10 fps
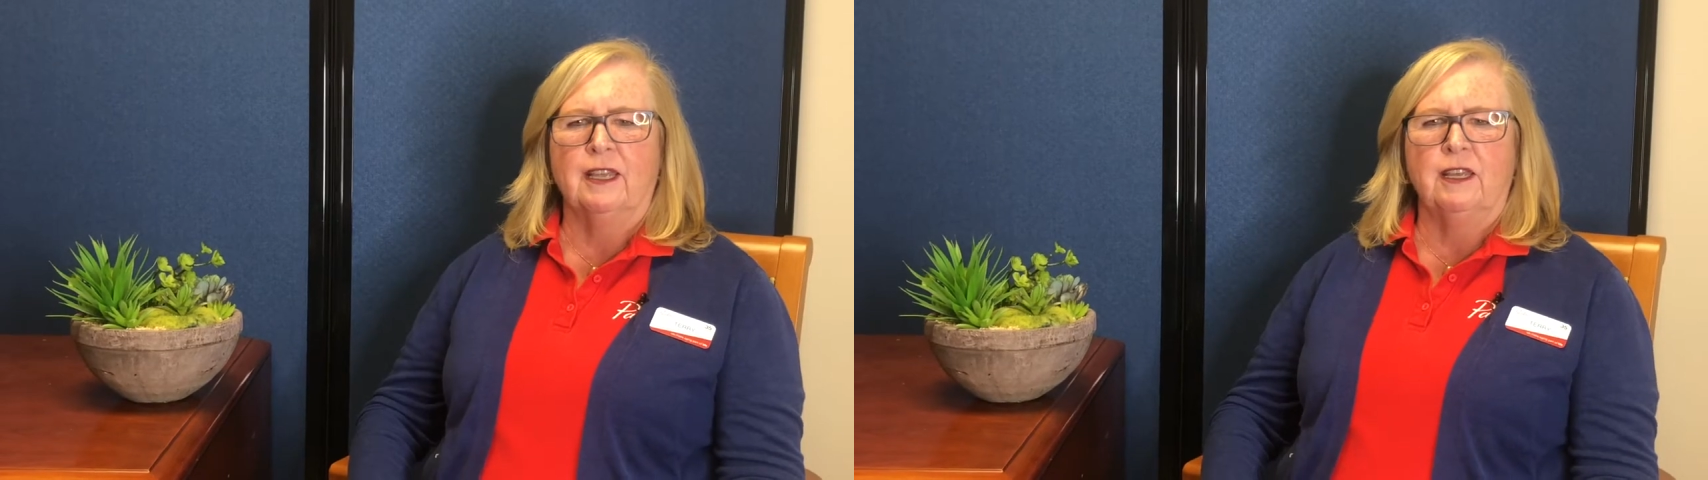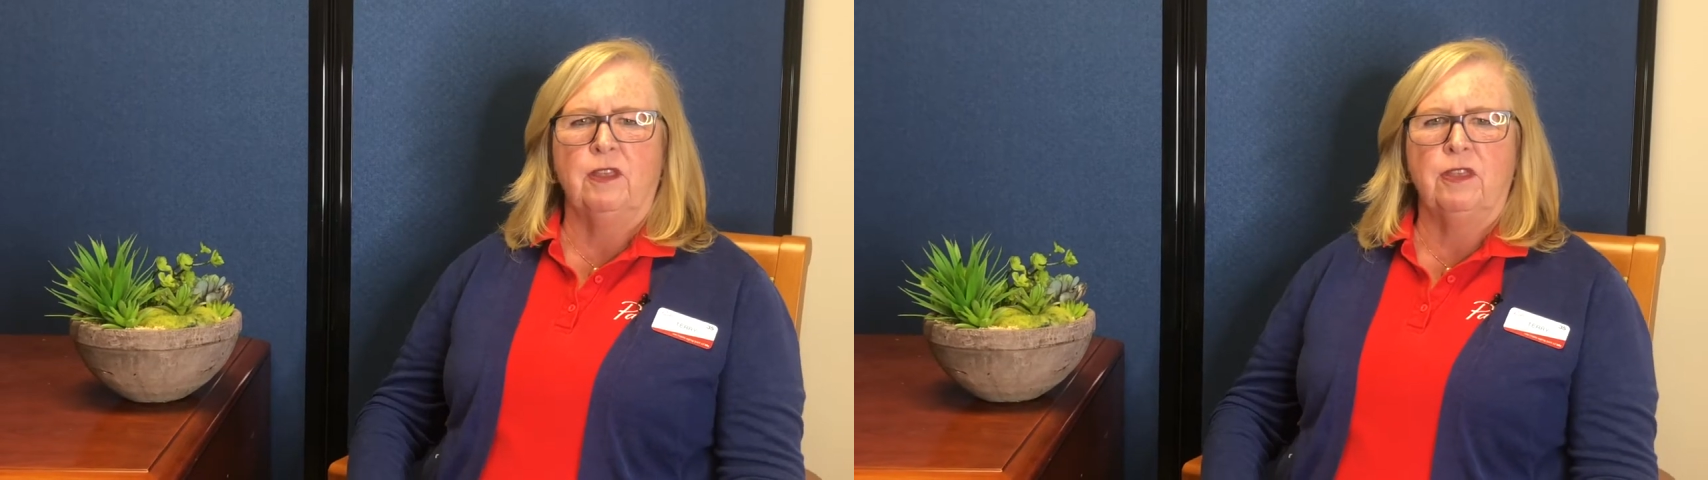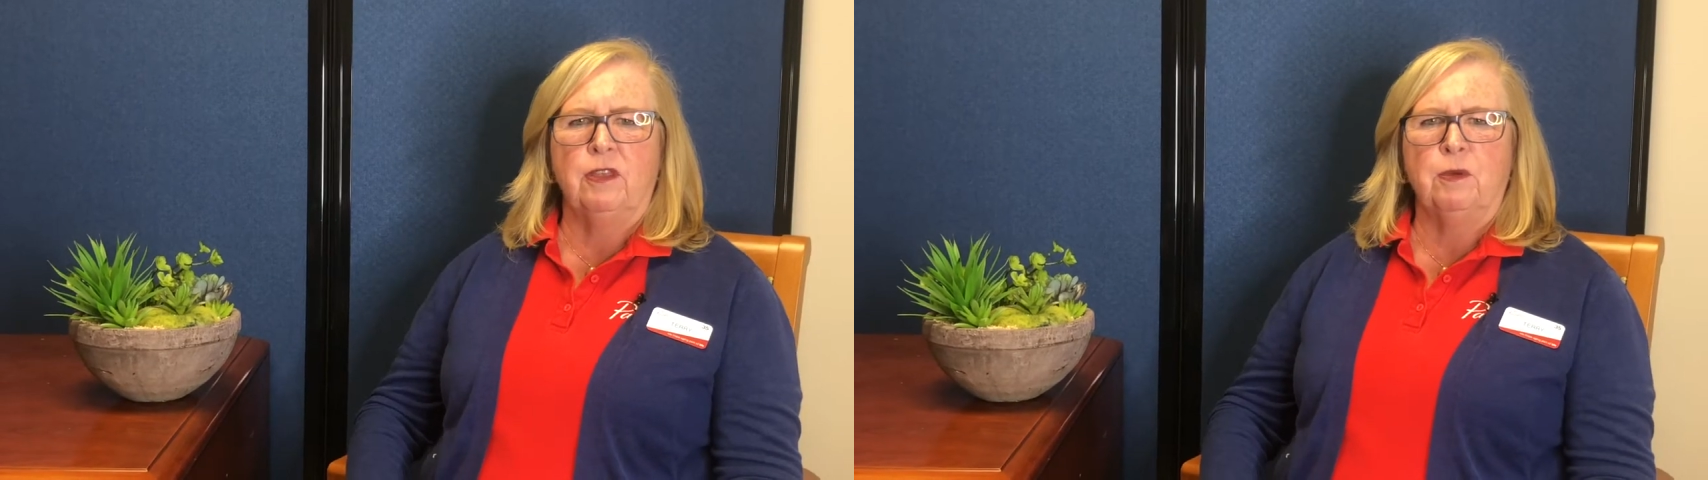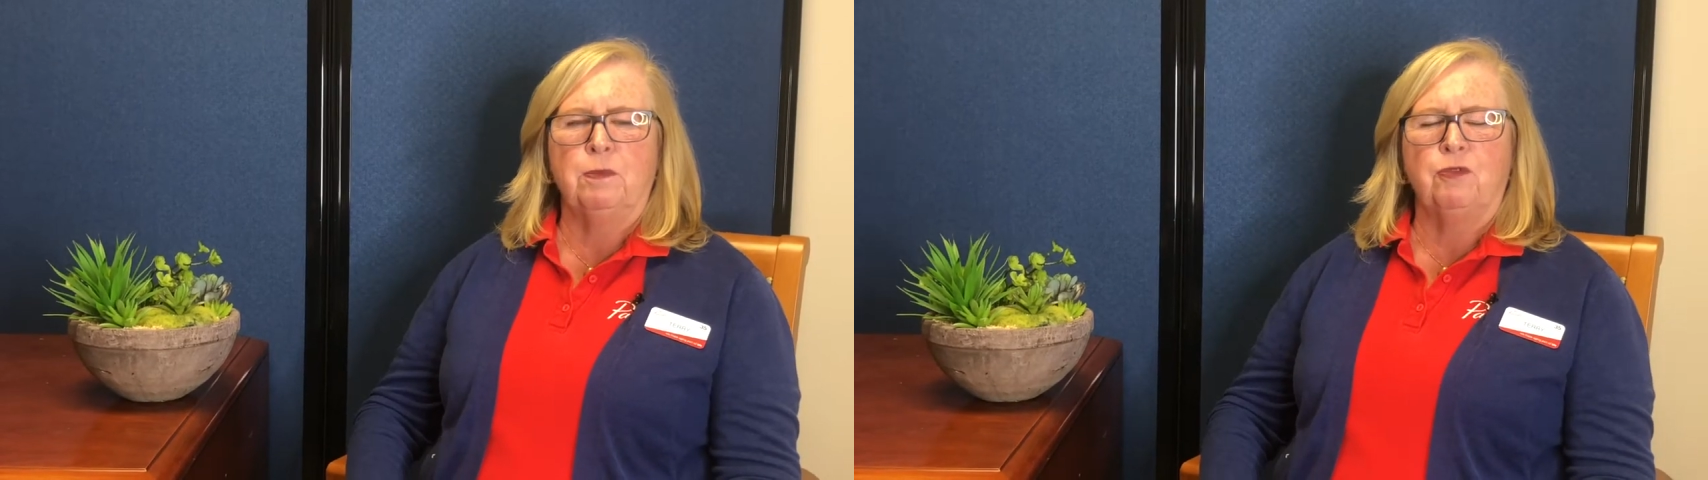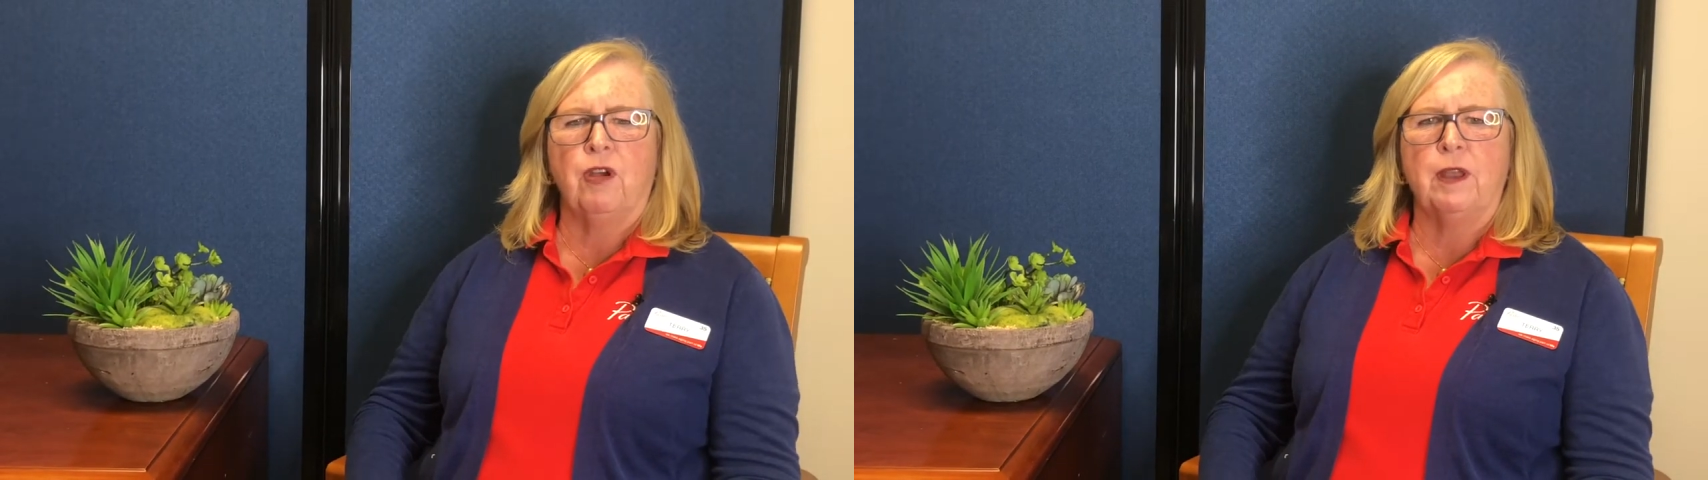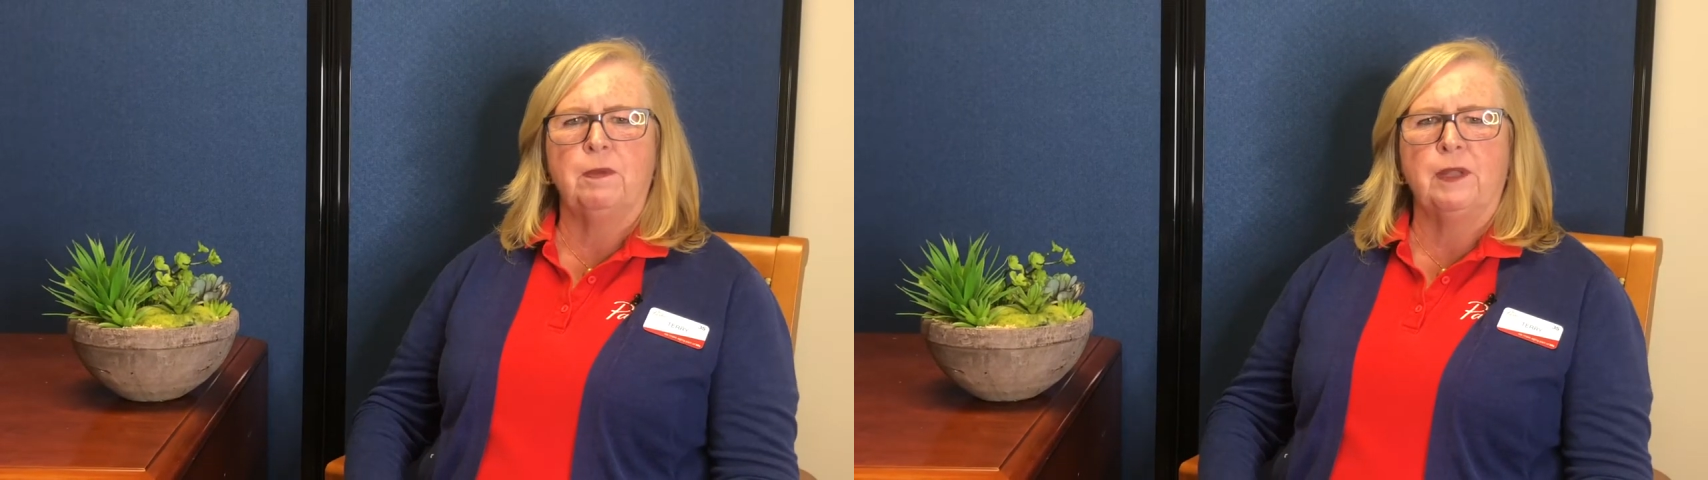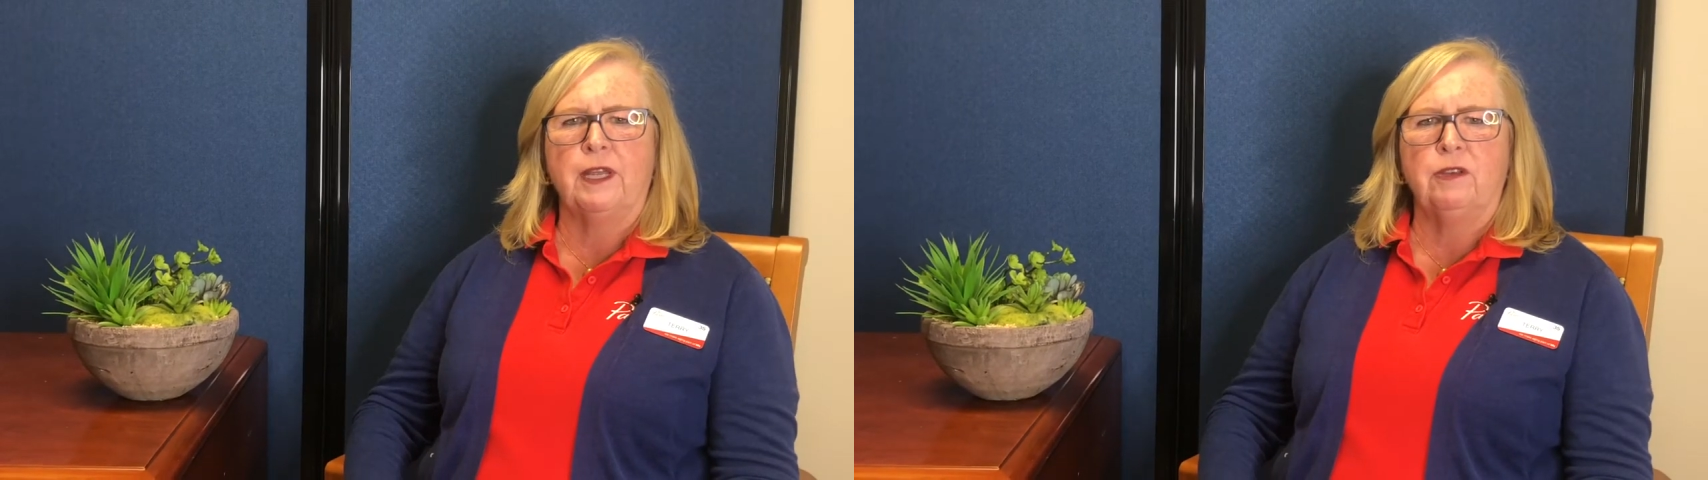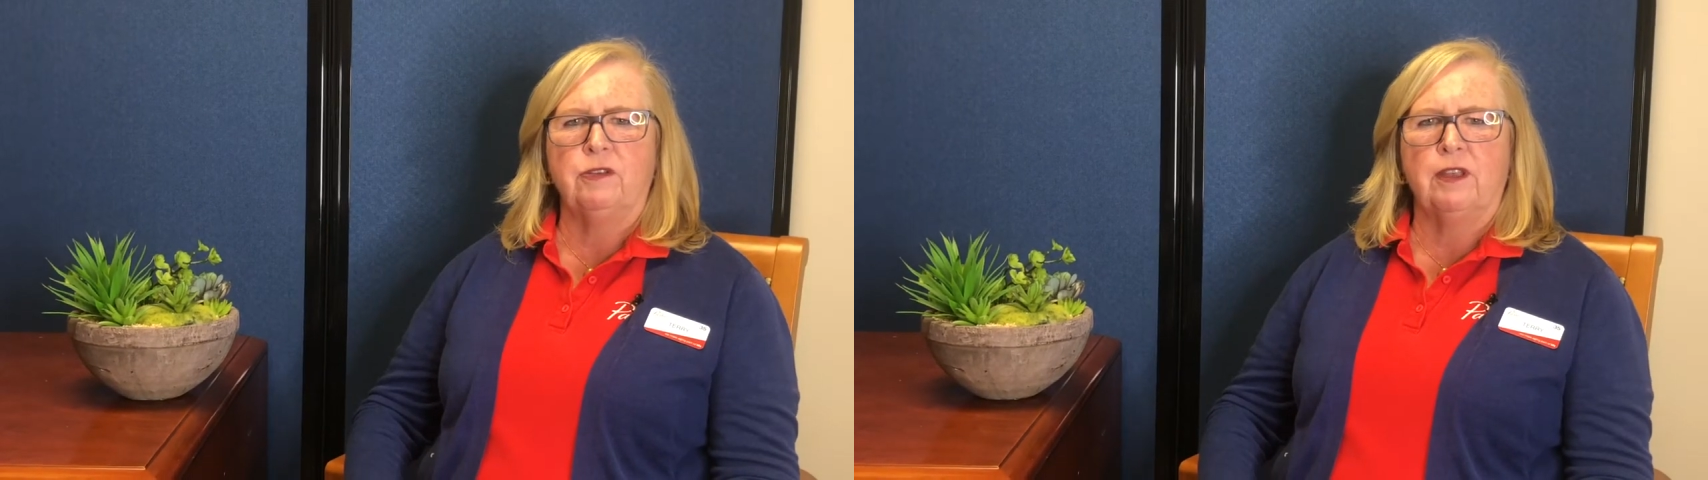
You try to plan your